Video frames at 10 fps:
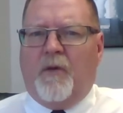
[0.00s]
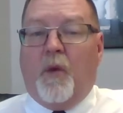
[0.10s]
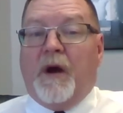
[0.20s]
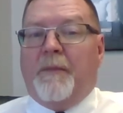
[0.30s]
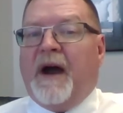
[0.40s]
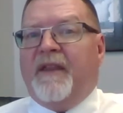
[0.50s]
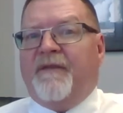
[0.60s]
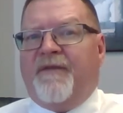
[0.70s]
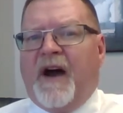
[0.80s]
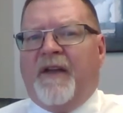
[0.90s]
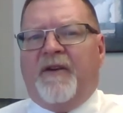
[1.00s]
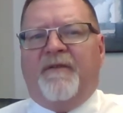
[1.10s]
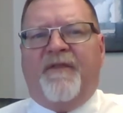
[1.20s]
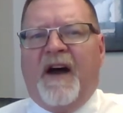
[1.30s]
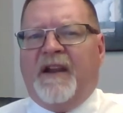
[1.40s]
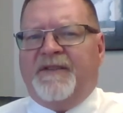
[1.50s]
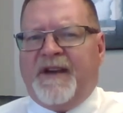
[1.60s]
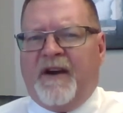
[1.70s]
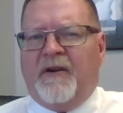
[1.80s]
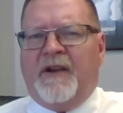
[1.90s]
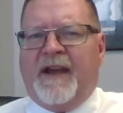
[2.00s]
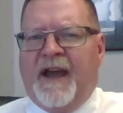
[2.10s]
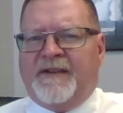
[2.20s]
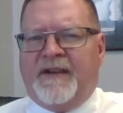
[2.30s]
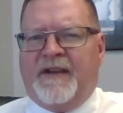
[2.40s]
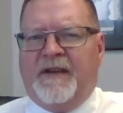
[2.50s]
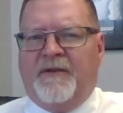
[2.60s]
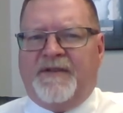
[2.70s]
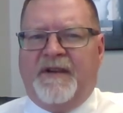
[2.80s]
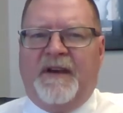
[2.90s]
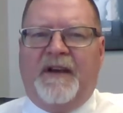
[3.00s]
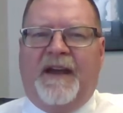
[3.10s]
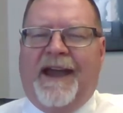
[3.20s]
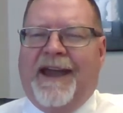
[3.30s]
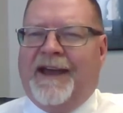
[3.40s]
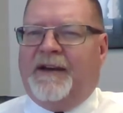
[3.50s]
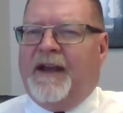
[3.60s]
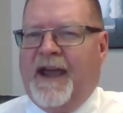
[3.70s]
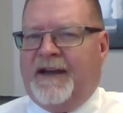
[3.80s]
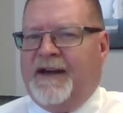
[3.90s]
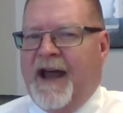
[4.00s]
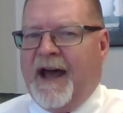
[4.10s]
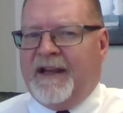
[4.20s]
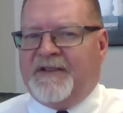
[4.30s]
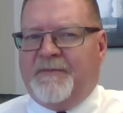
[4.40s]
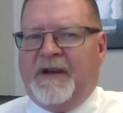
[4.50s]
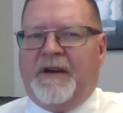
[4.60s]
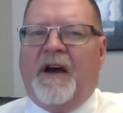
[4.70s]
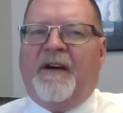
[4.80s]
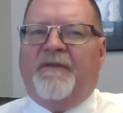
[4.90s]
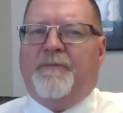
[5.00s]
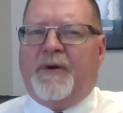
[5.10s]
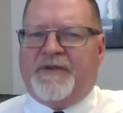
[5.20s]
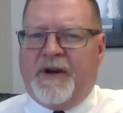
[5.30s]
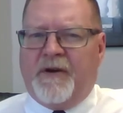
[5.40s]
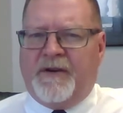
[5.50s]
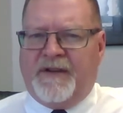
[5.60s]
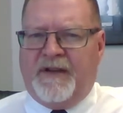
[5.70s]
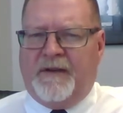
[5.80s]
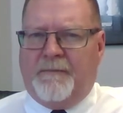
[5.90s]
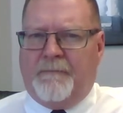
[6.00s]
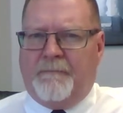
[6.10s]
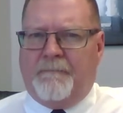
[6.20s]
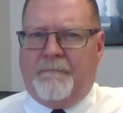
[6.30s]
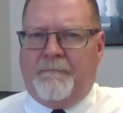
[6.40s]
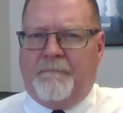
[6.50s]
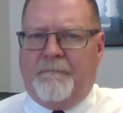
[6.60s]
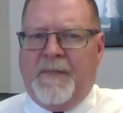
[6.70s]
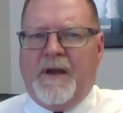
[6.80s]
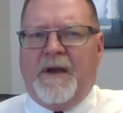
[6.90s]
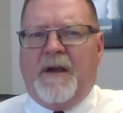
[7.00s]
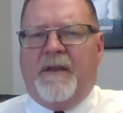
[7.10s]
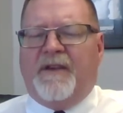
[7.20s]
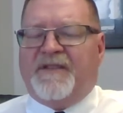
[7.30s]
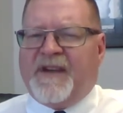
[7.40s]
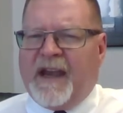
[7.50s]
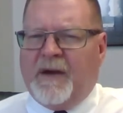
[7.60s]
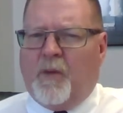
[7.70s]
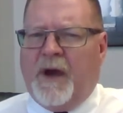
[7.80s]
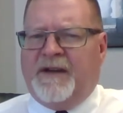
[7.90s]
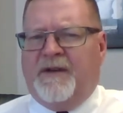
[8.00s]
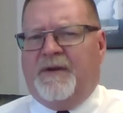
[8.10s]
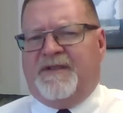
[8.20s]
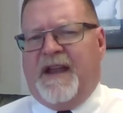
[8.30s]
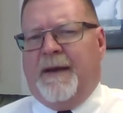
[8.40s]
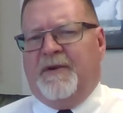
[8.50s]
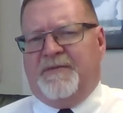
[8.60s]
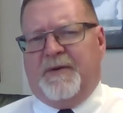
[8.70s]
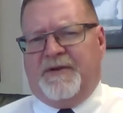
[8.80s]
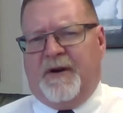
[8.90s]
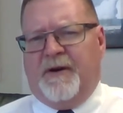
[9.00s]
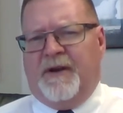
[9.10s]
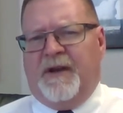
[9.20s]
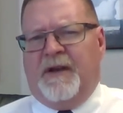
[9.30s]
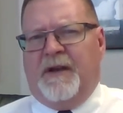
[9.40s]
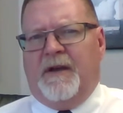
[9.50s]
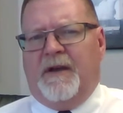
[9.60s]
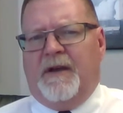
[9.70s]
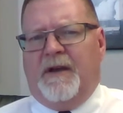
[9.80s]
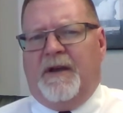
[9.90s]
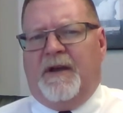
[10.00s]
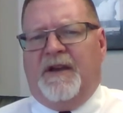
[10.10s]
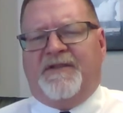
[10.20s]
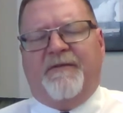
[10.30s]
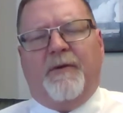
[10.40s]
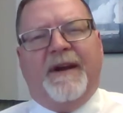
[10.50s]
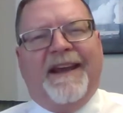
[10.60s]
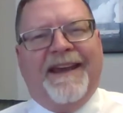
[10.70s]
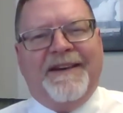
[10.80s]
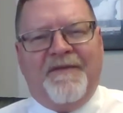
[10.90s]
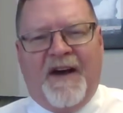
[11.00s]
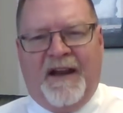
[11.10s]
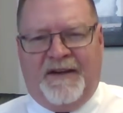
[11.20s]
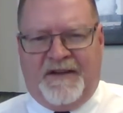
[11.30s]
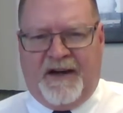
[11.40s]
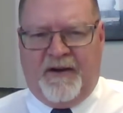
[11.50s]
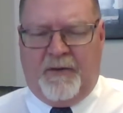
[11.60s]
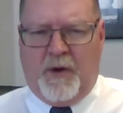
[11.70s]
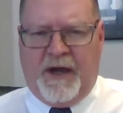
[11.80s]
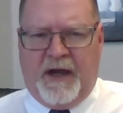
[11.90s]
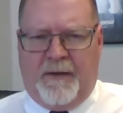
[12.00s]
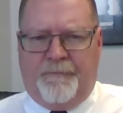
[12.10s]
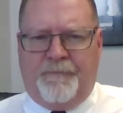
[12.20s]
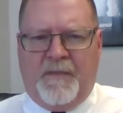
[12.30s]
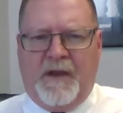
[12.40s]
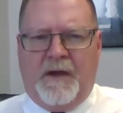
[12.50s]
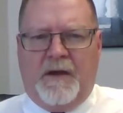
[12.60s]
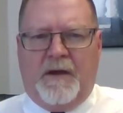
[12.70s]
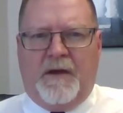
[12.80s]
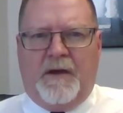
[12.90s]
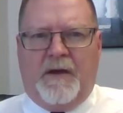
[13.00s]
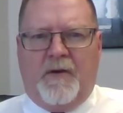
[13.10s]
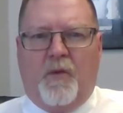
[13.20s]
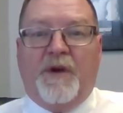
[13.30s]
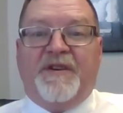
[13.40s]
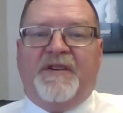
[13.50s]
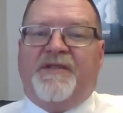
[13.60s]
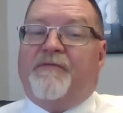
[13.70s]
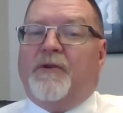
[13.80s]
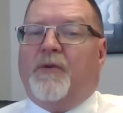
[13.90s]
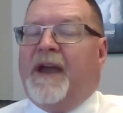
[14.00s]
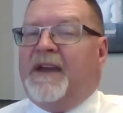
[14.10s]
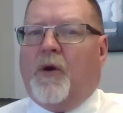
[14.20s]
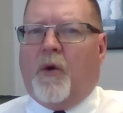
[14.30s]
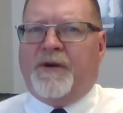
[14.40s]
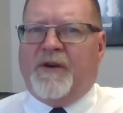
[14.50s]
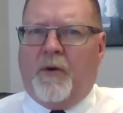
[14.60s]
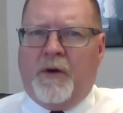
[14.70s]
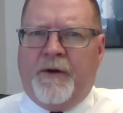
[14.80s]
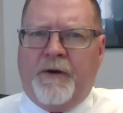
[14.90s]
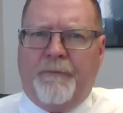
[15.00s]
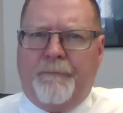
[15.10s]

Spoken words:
whereby the father voluntarily executes an acknowledgement of paternity. The second way to establish paternity is through an involuntary way, which is through a court order.